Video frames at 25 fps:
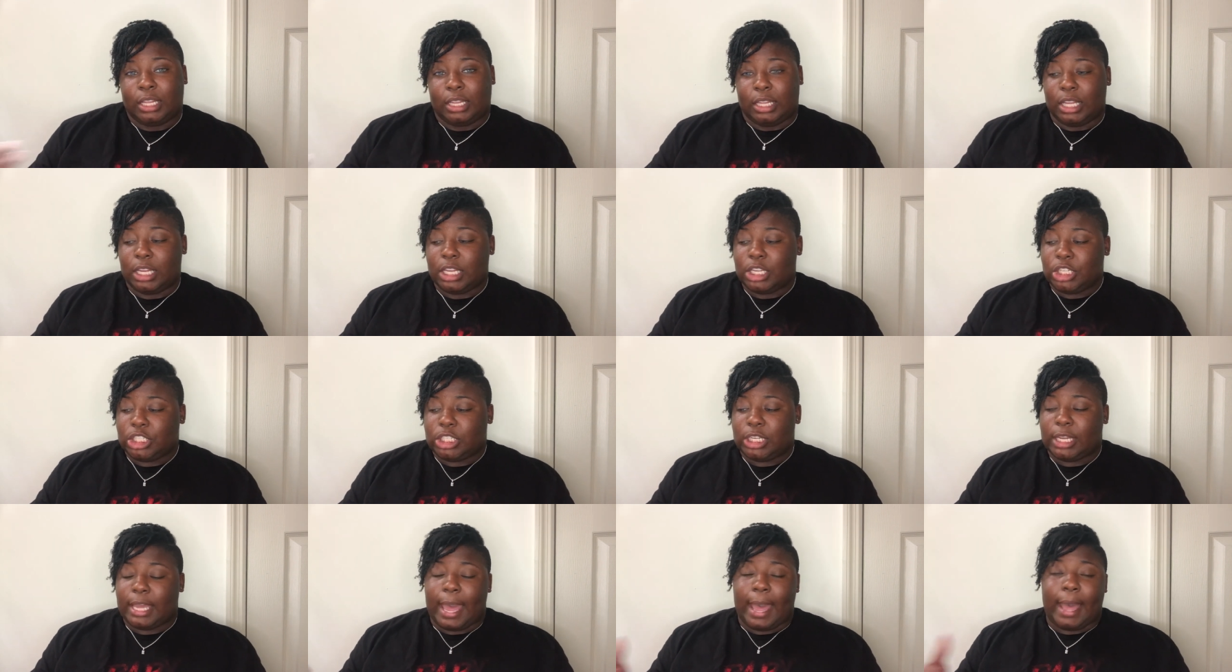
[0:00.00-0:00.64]
Then
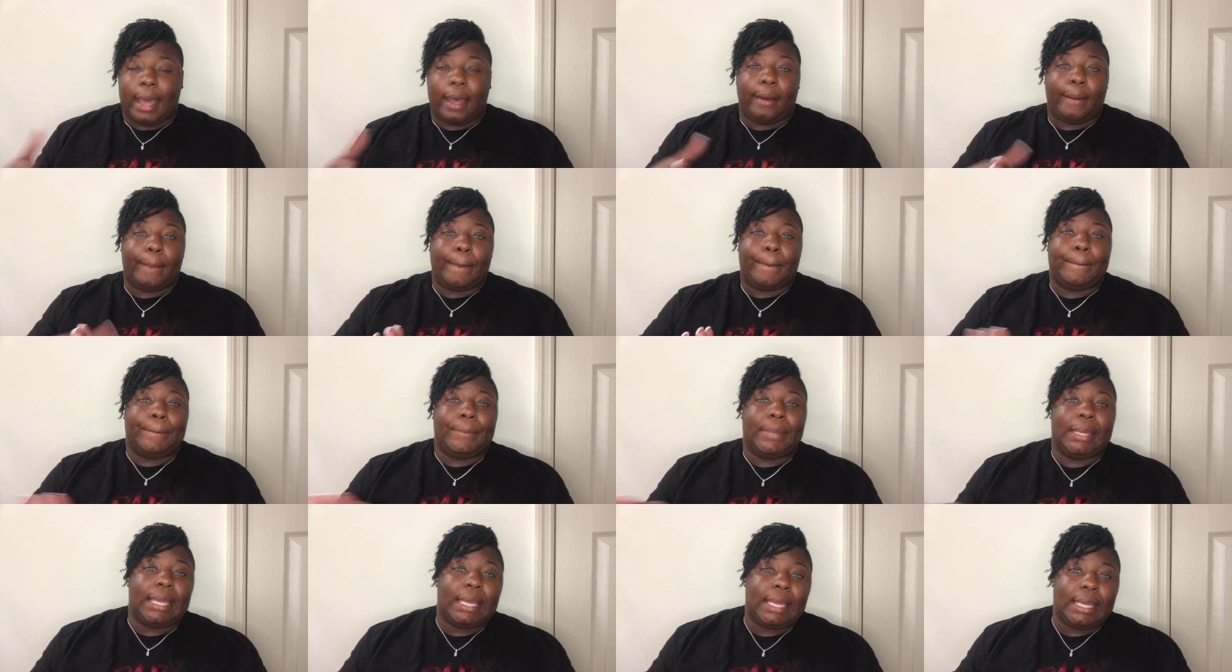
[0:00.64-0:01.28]
she got a
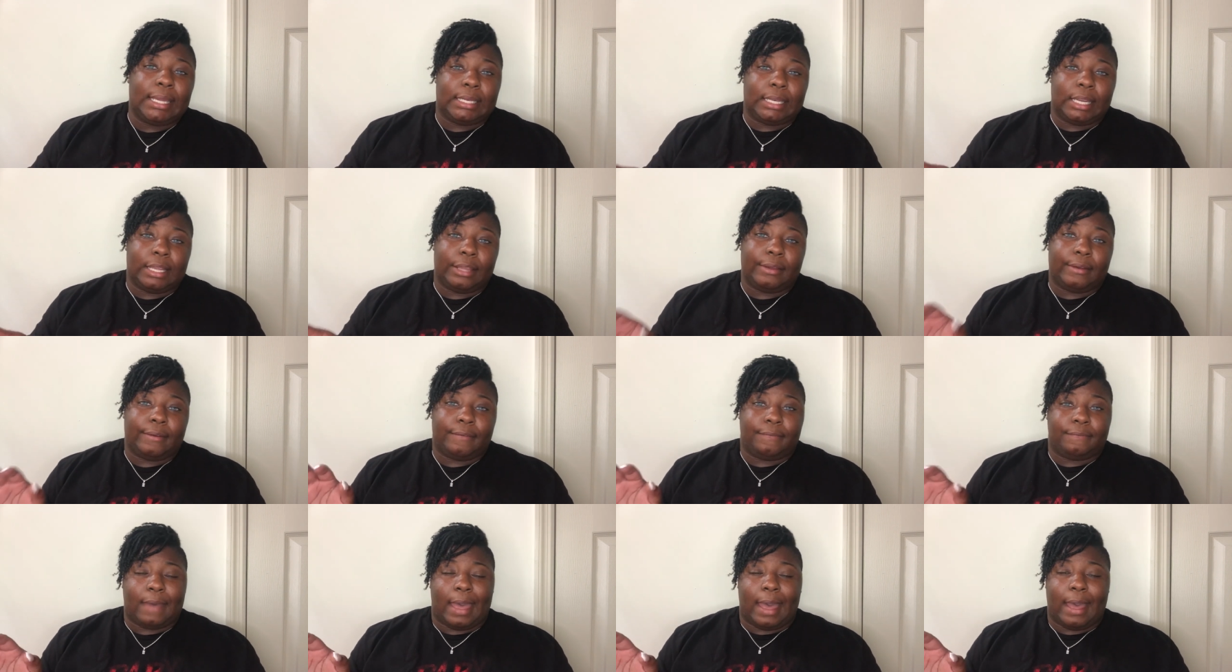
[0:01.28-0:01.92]
big
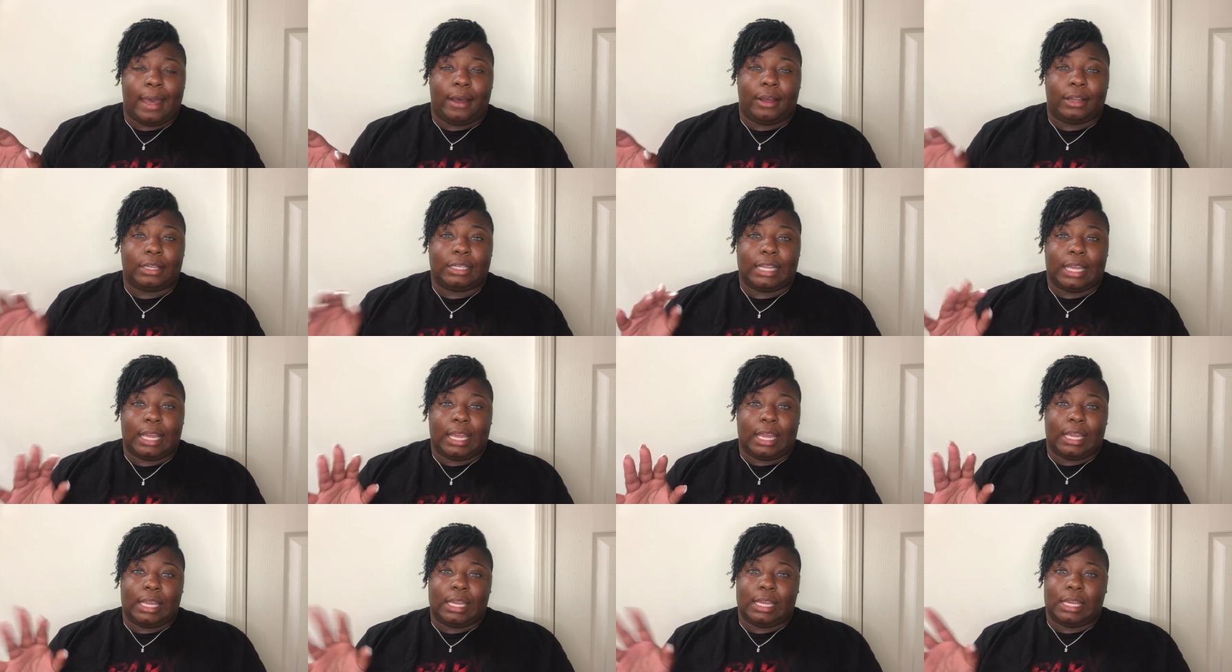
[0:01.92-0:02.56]
nail file
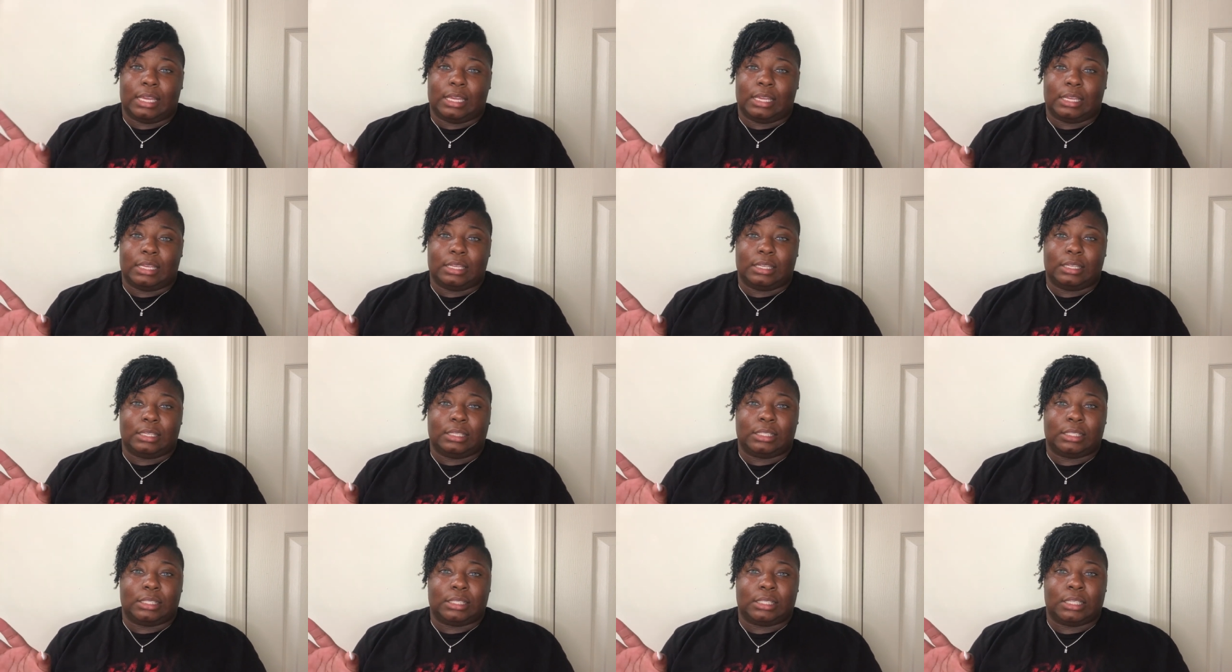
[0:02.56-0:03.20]
that
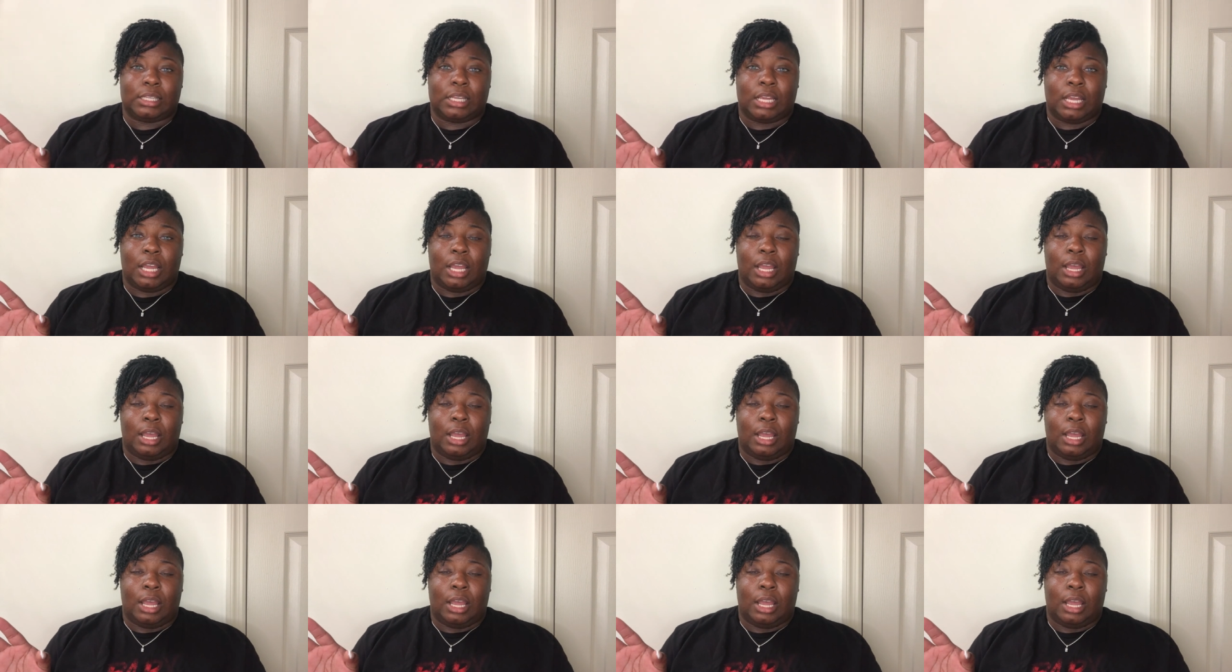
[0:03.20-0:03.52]
is